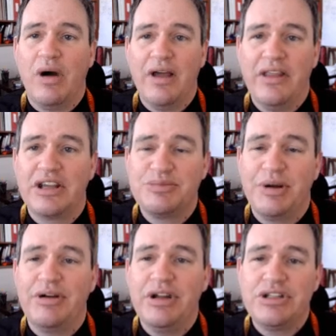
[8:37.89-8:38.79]
why the
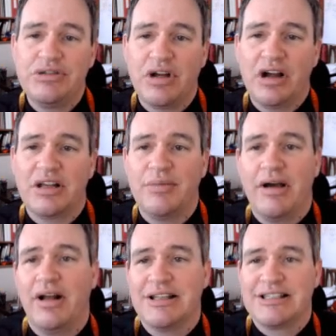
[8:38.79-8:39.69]
experience you talked
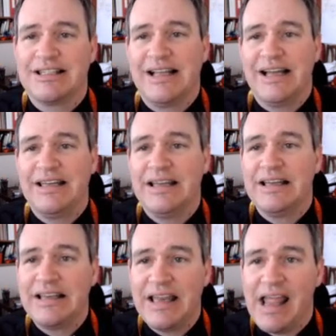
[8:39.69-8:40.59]
about on slide
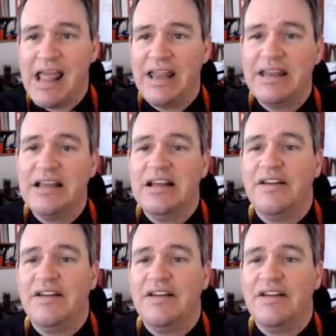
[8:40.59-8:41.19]
10